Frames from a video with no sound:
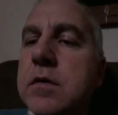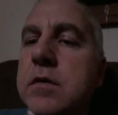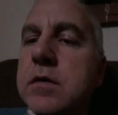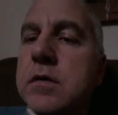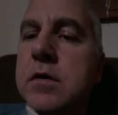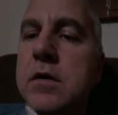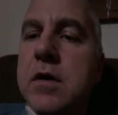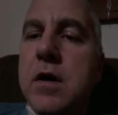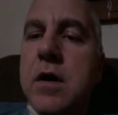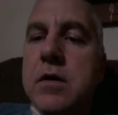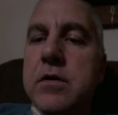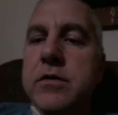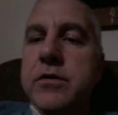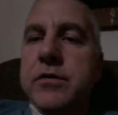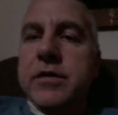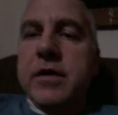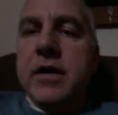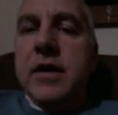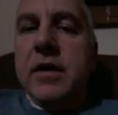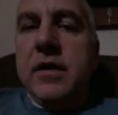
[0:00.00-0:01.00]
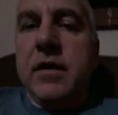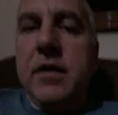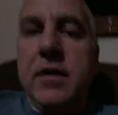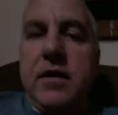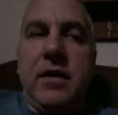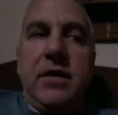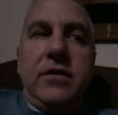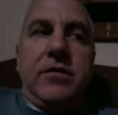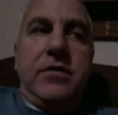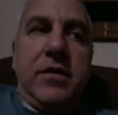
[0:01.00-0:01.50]
The collar's kind of
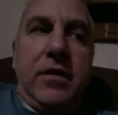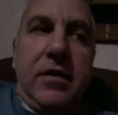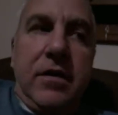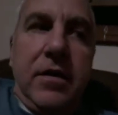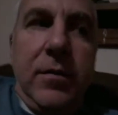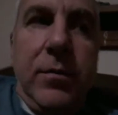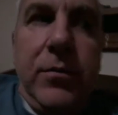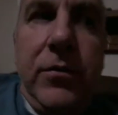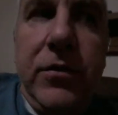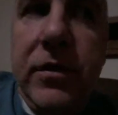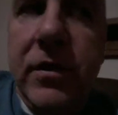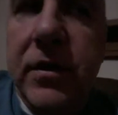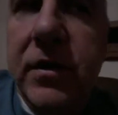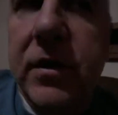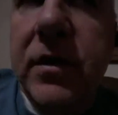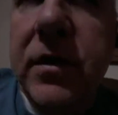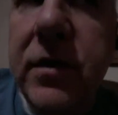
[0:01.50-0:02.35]
nice. It comes in